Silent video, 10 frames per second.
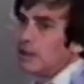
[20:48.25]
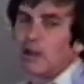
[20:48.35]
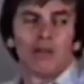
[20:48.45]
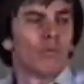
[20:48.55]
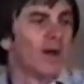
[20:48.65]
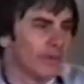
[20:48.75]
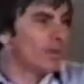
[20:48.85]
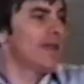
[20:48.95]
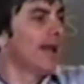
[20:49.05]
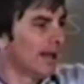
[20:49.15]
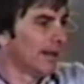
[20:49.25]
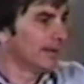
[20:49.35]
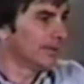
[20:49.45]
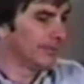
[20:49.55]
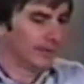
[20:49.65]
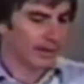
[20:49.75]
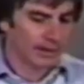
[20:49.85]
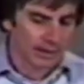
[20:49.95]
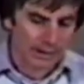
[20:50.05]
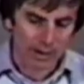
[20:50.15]
of what we are.
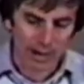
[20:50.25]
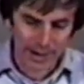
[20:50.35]
Now, I